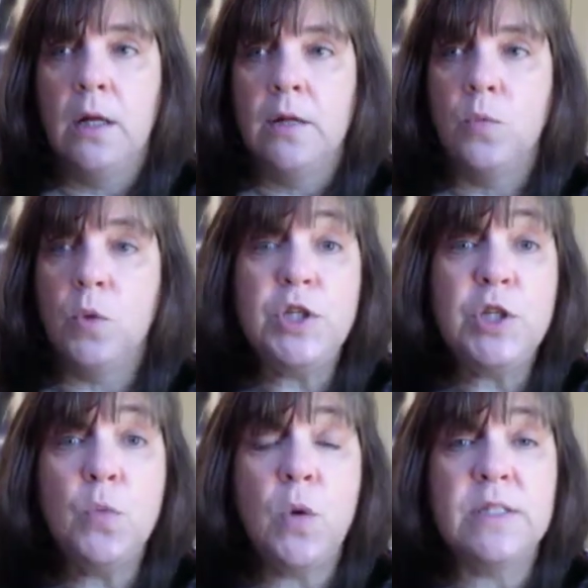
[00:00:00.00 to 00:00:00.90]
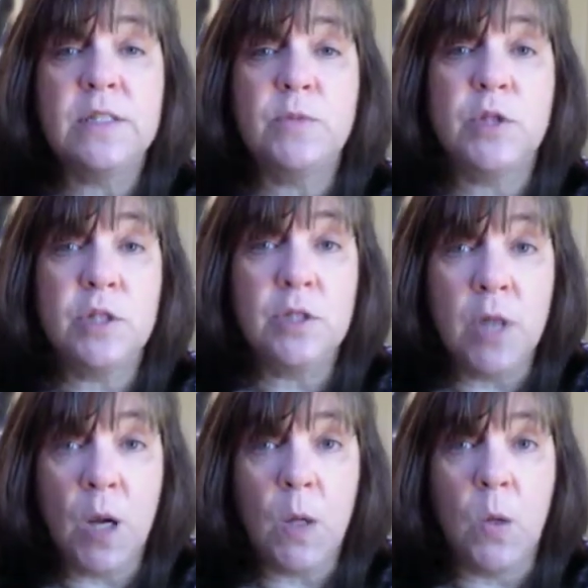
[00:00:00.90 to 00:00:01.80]
What do you want them to
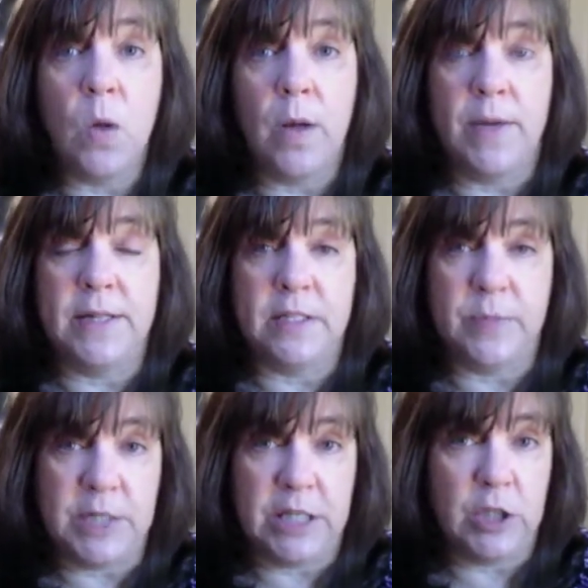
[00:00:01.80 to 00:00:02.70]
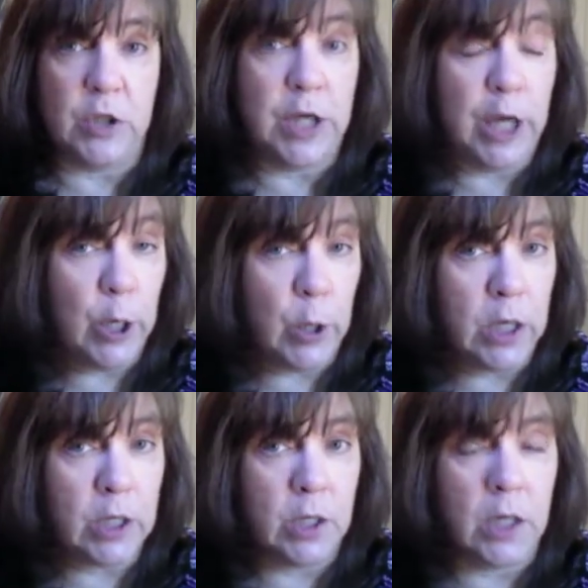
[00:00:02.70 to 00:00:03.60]
know about this particular
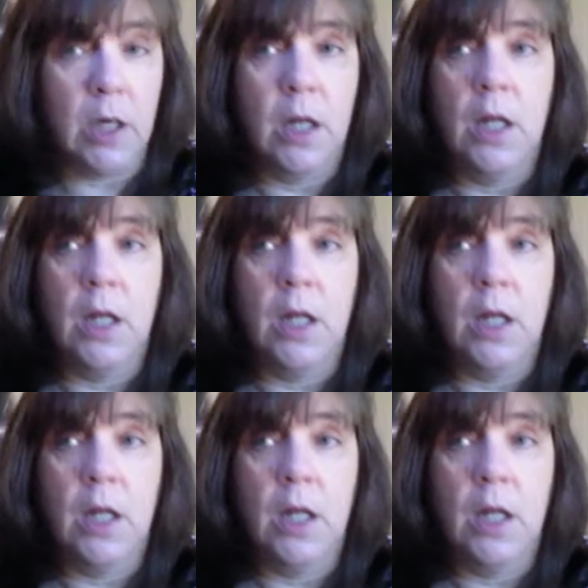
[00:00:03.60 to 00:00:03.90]
character?